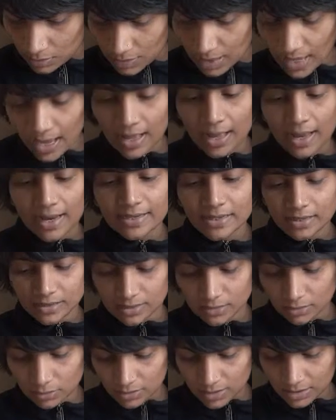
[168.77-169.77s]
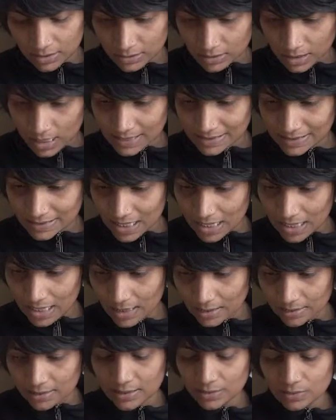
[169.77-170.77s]
yeah. I, so this I start
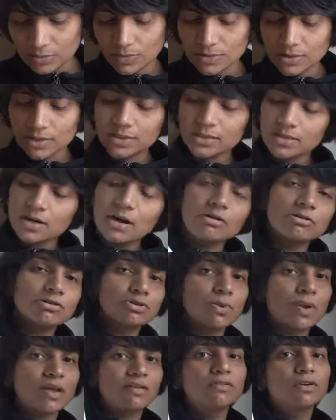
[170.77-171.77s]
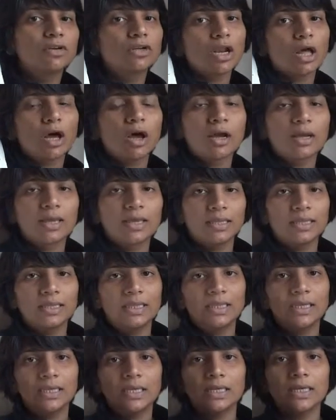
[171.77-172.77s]
uh, this was at around twelve o'clock in
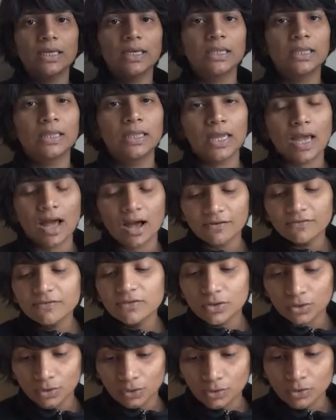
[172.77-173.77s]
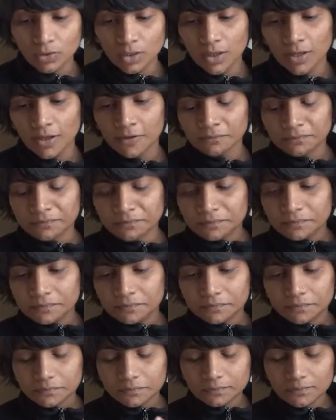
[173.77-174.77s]
the in the afternoon,
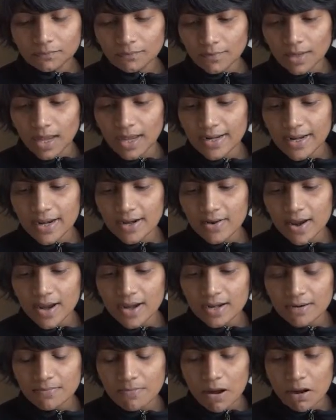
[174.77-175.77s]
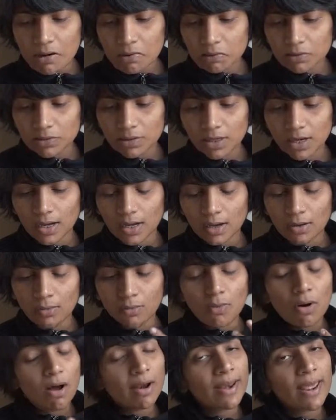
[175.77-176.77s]
and I write about uh,
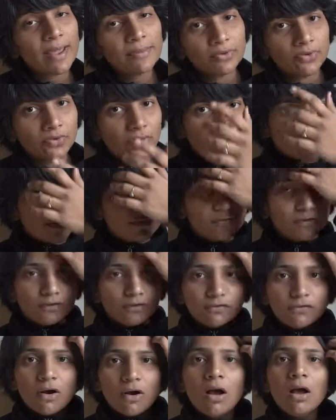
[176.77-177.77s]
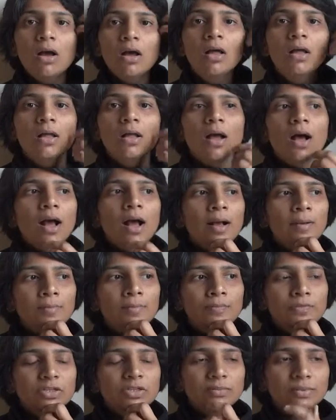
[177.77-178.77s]
what I'm grateful for.
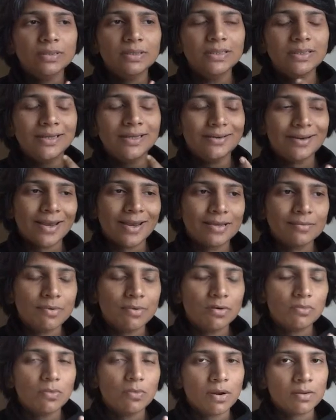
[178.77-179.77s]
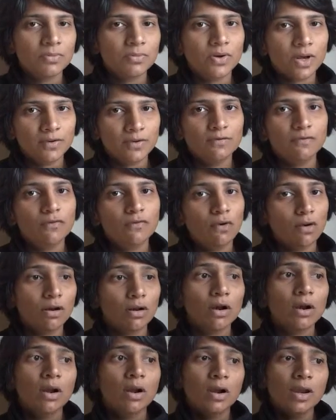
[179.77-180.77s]
Um, typically, I write about what I'm grateful
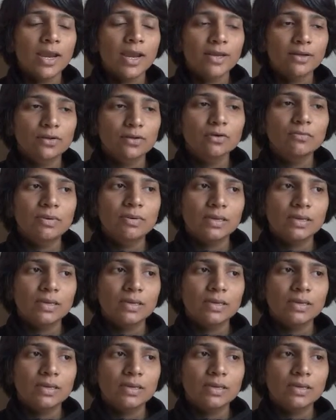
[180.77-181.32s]
for. It could